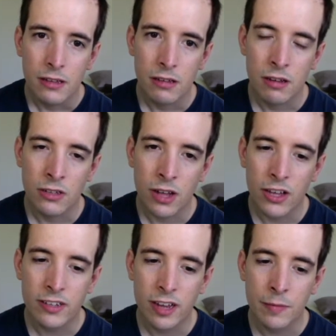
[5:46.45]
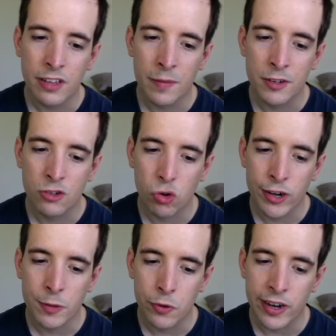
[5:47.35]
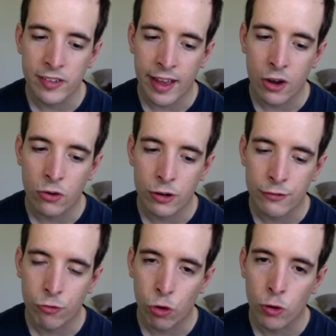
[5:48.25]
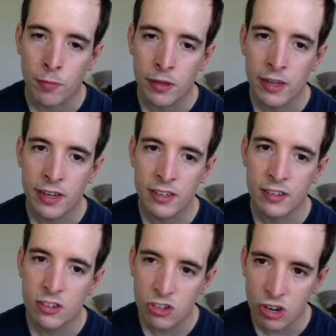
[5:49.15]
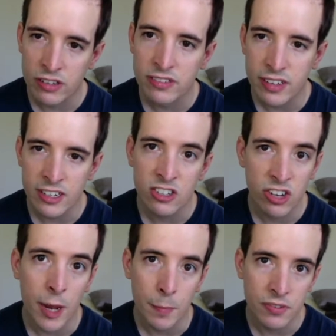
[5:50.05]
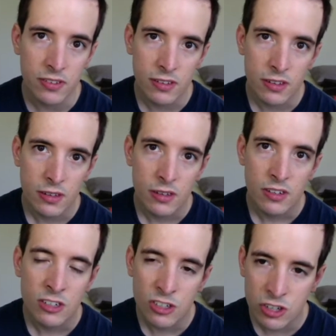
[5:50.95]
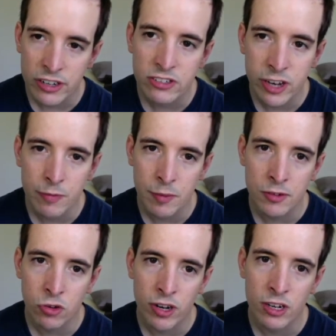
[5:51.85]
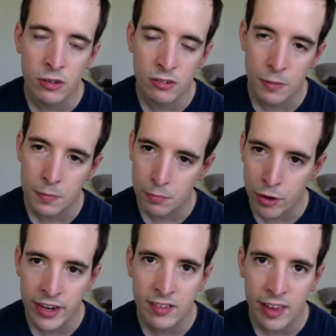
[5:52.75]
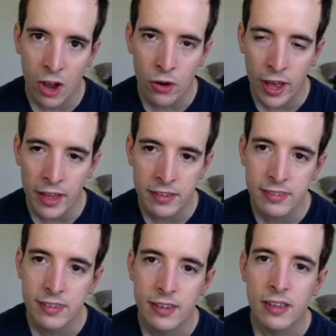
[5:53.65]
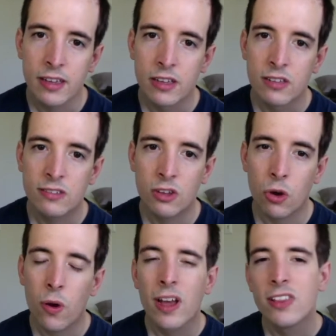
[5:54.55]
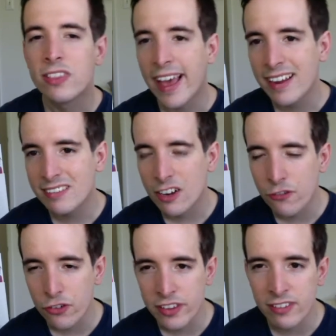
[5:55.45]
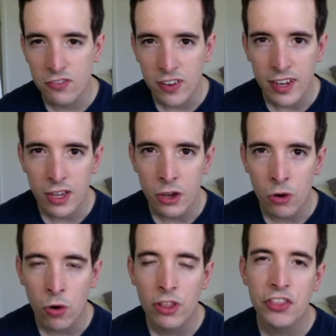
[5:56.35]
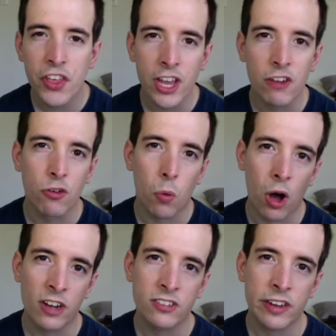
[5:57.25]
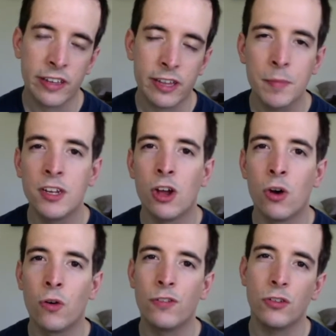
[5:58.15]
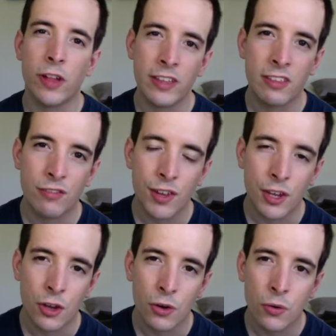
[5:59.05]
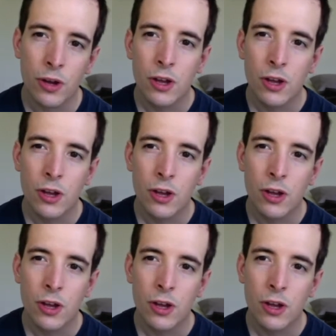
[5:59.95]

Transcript: a lot of times I've been trying to break down her form in shapes. Just shapes I've been trying to break it down as. So that is it for this video. Thank you for watching. Let me know if you like this video